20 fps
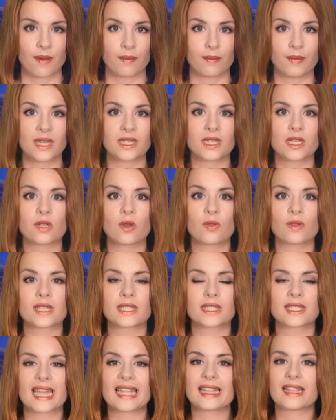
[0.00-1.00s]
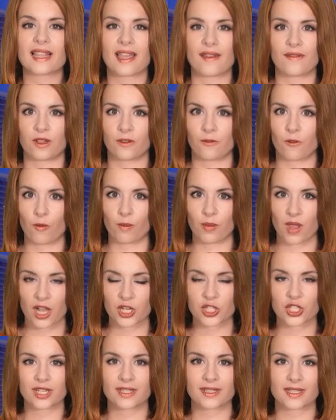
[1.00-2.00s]
Meeting on the state level for
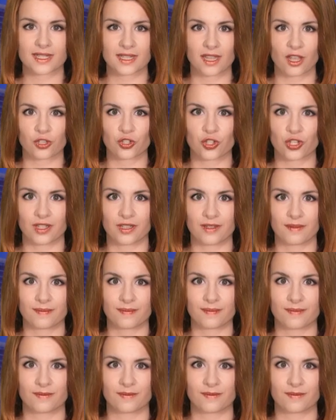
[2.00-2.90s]
blockchain discussion.